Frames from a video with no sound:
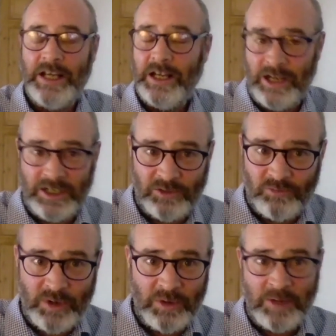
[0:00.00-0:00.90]
like the
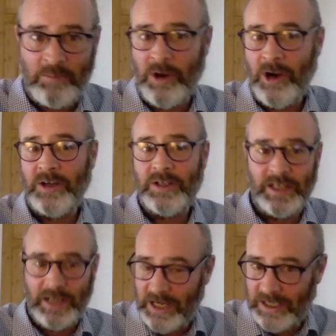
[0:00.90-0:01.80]
ruling party,
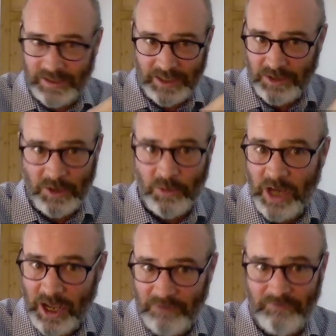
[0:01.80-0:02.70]
like the
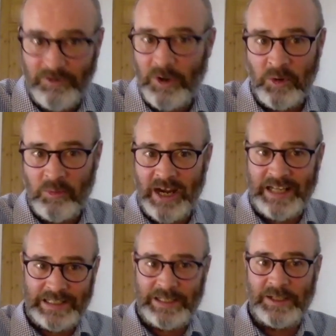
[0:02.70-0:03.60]
lifelong
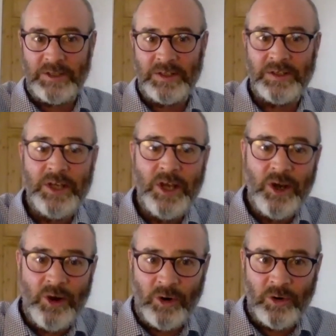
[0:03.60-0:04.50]
president
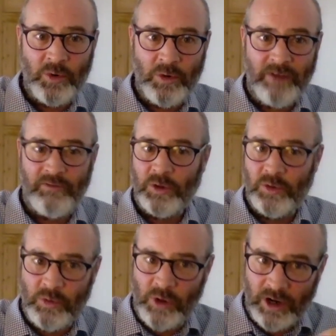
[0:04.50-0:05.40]
or whoever,
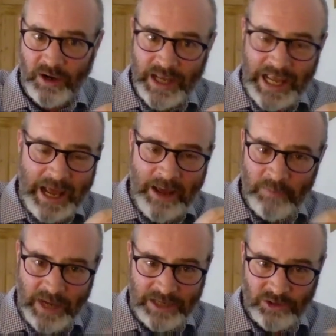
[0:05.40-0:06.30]
who are
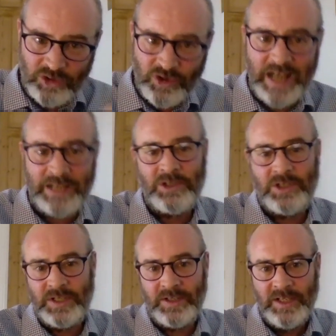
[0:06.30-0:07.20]

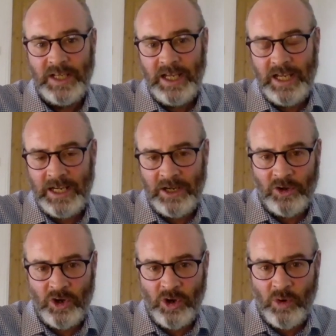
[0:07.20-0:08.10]
entrenched in a
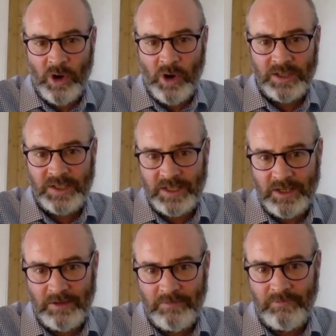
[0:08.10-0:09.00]

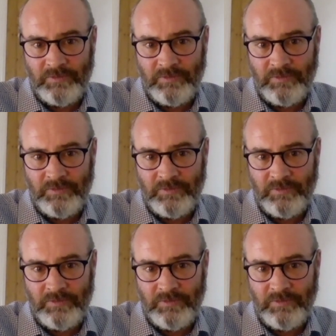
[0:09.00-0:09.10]
coercive,